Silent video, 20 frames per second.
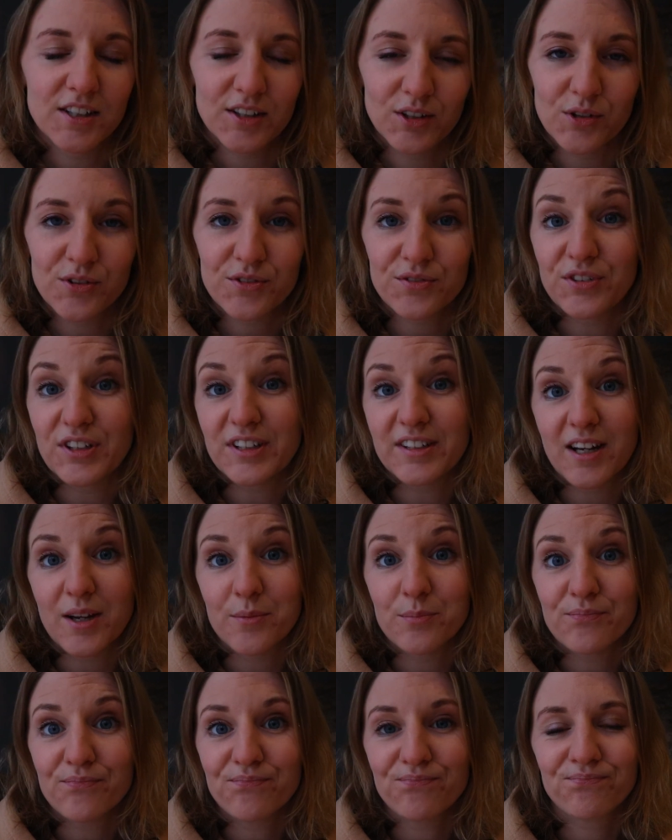all the free
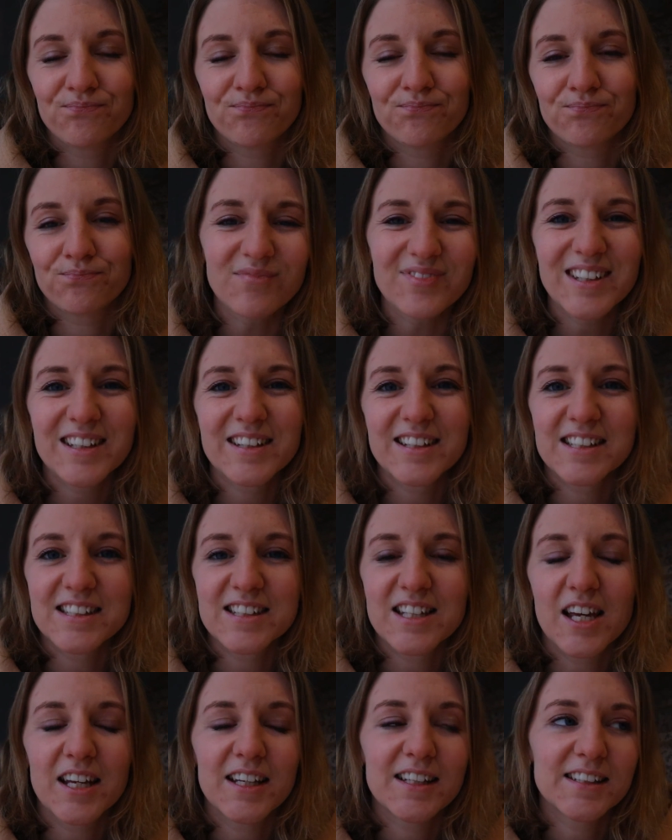time
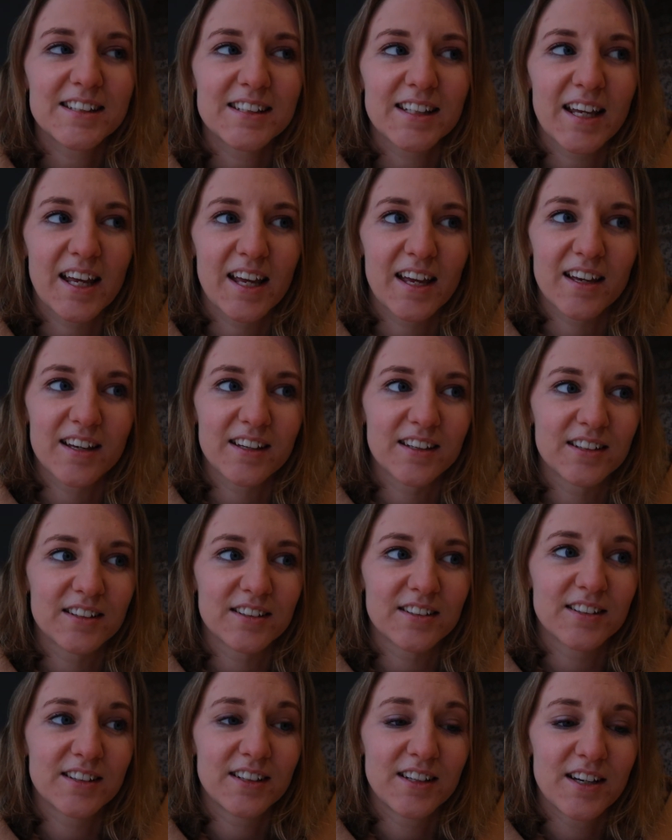these days
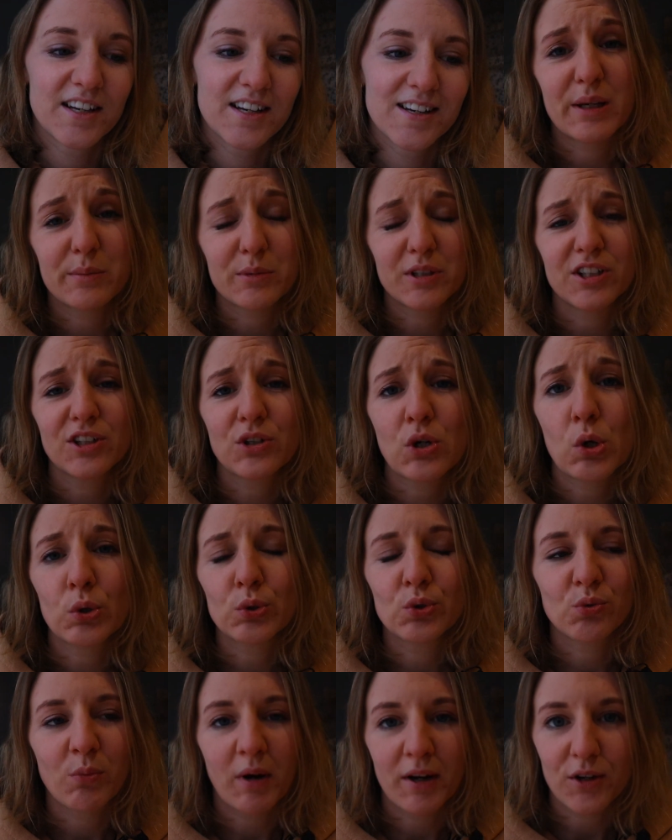and I'm gonna go
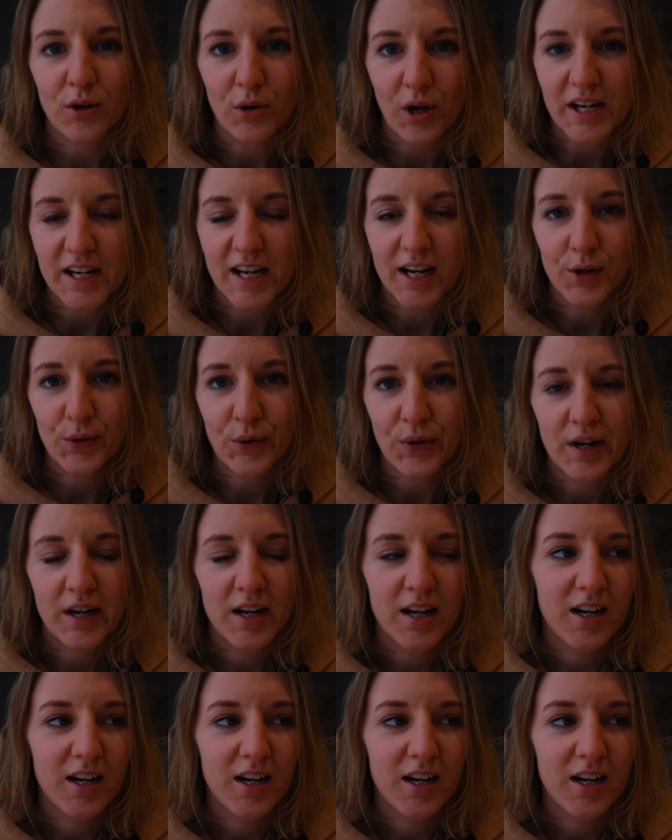do my yoga now.